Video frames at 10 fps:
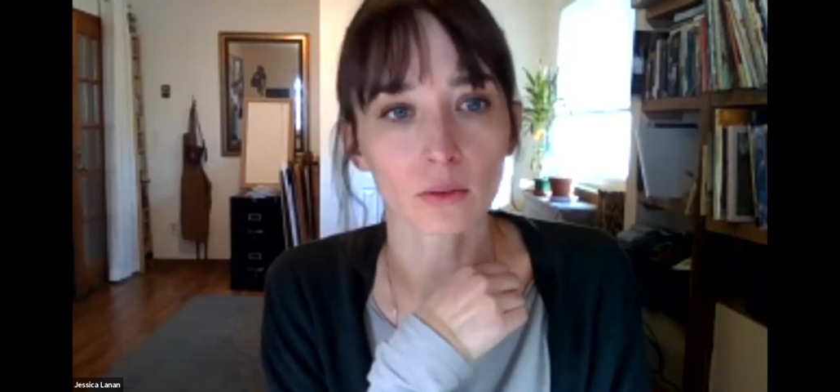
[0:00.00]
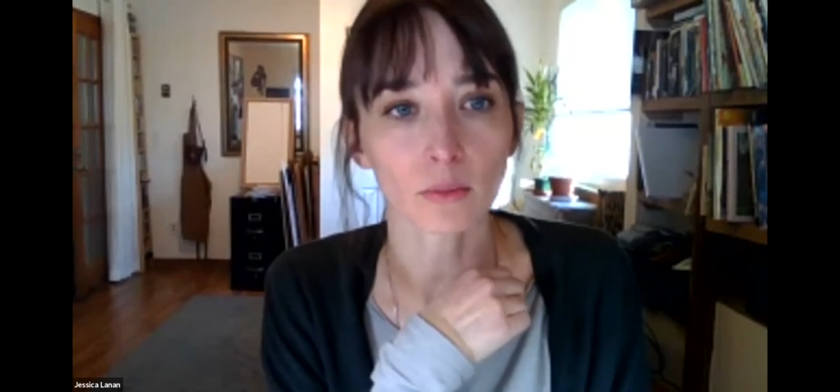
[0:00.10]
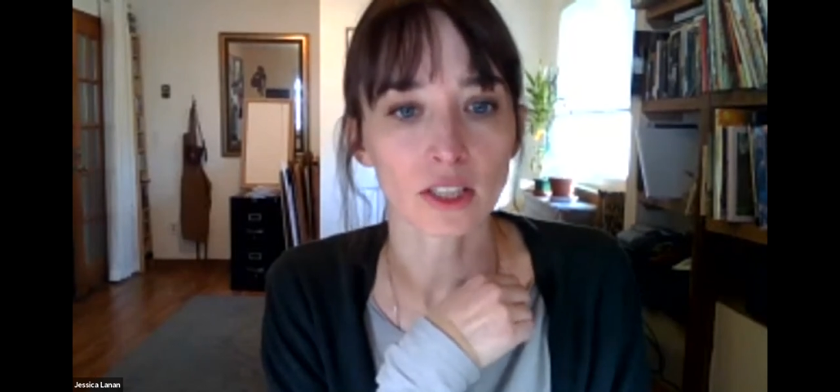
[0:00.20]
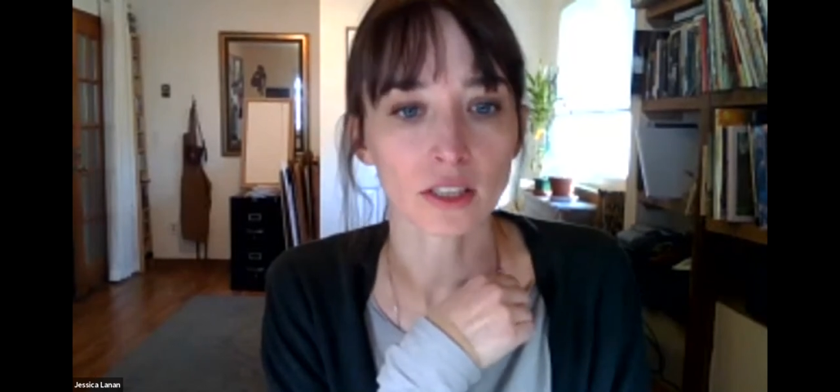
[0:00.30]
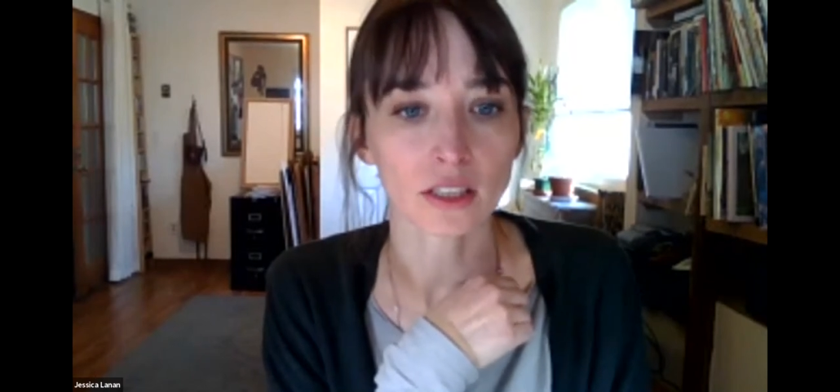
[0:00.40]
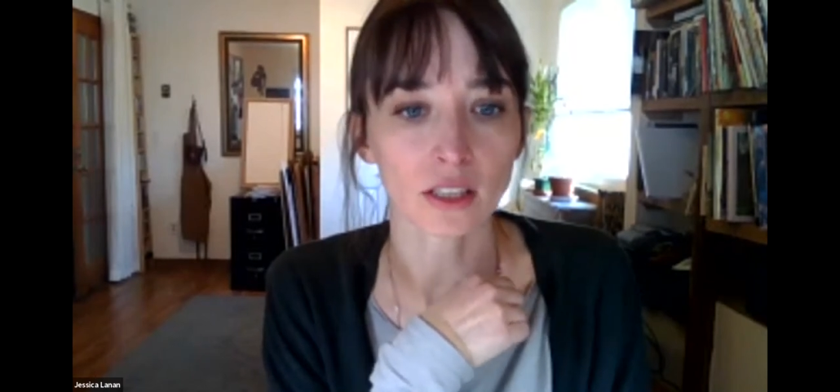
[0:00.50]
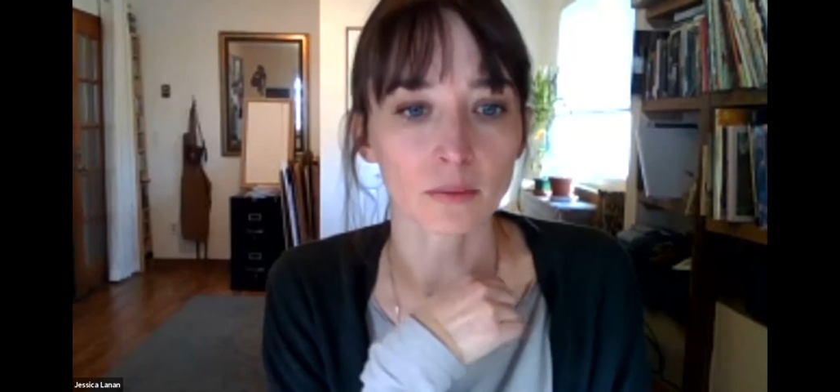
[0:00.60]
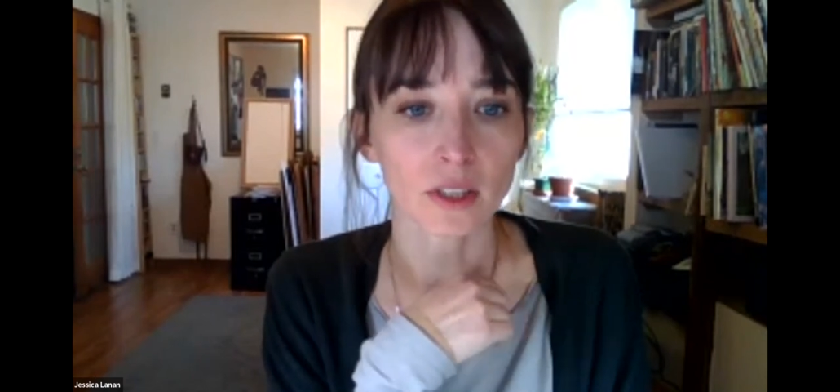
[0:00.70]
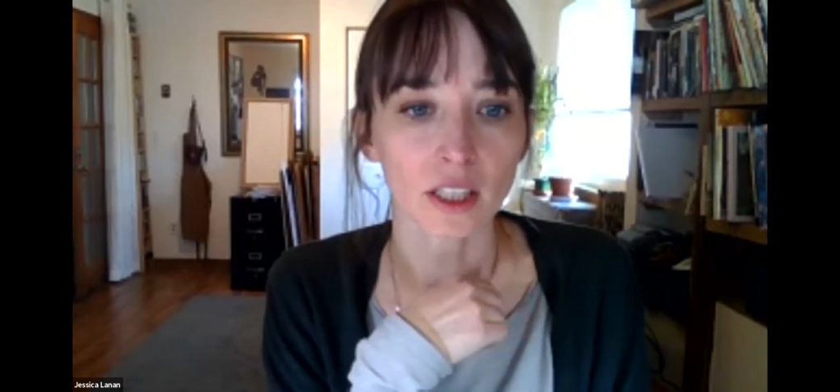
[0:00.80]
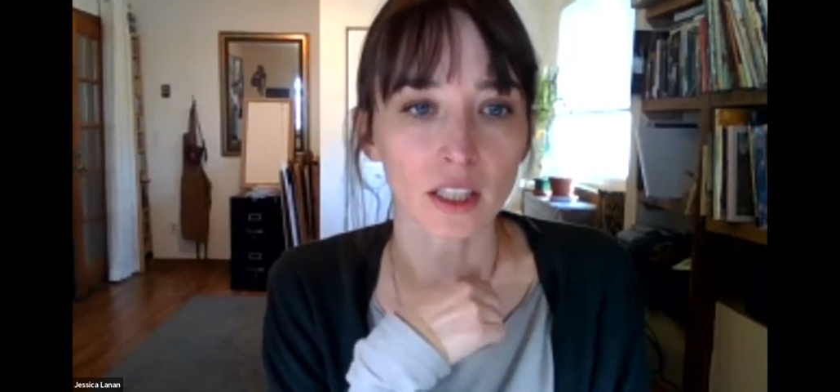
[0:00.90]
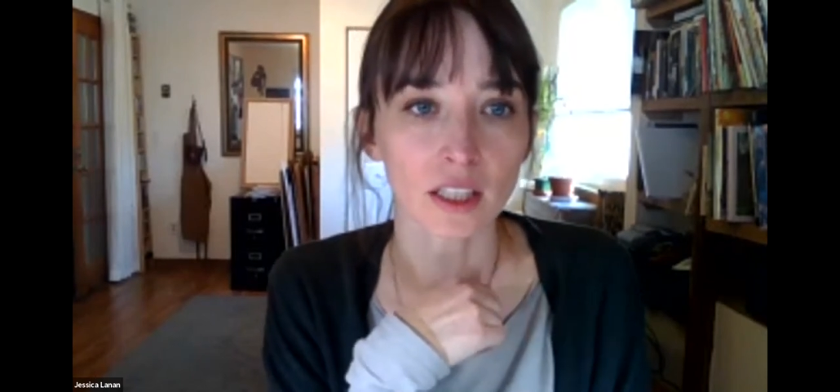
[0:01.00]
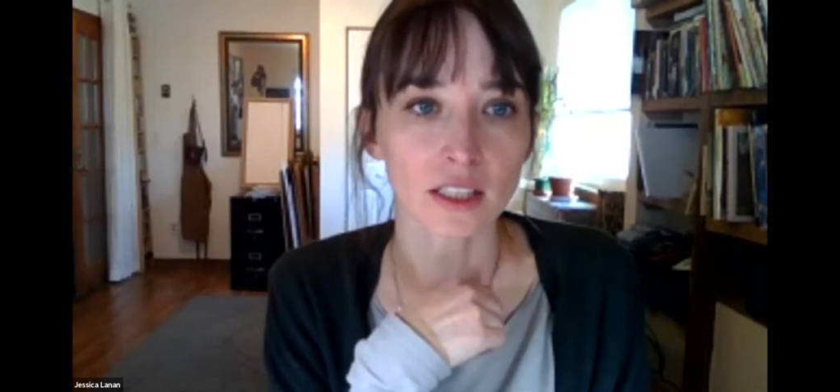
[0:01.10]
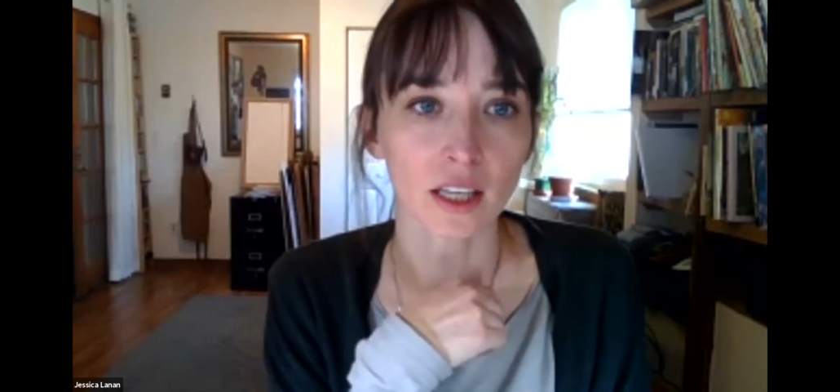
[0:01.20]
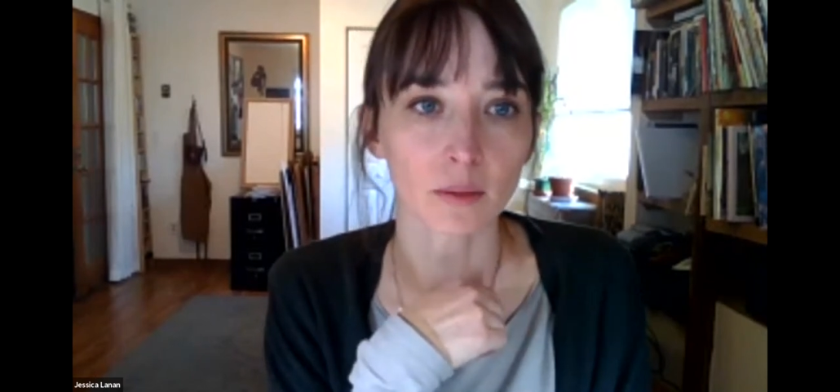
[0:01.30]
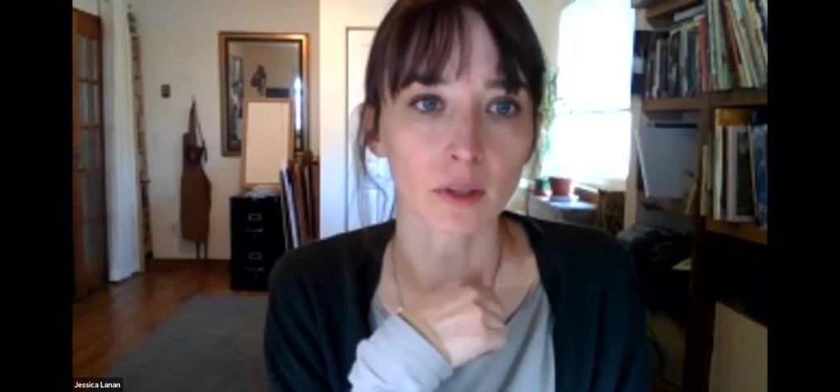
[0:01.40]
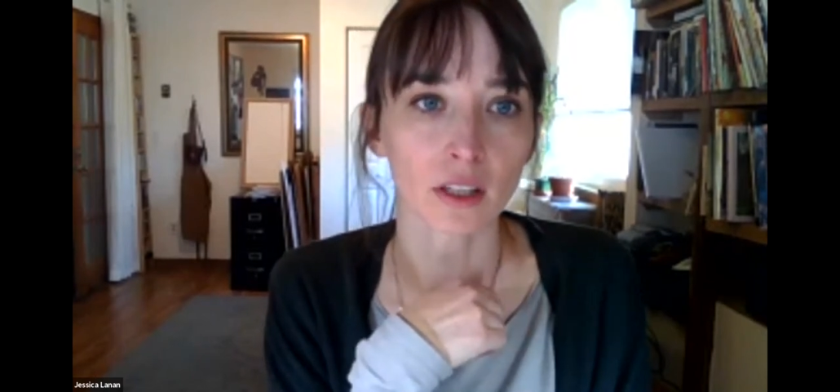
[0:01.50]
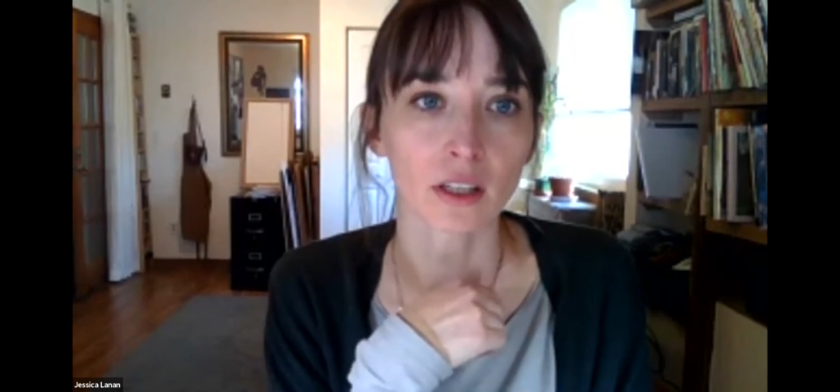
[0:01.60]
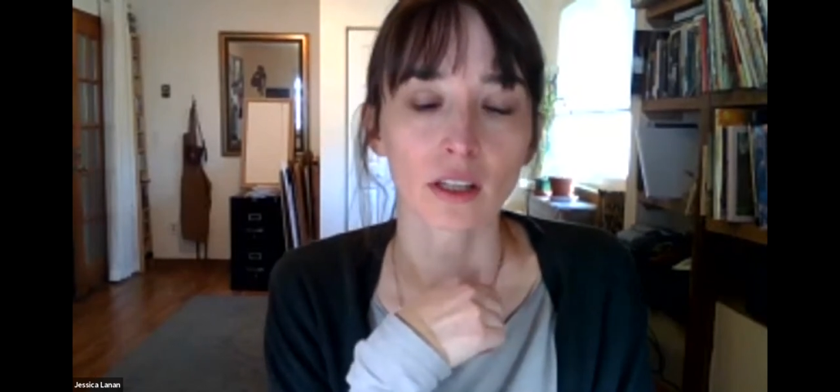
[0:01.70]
mentioned at the beginning, Tammy,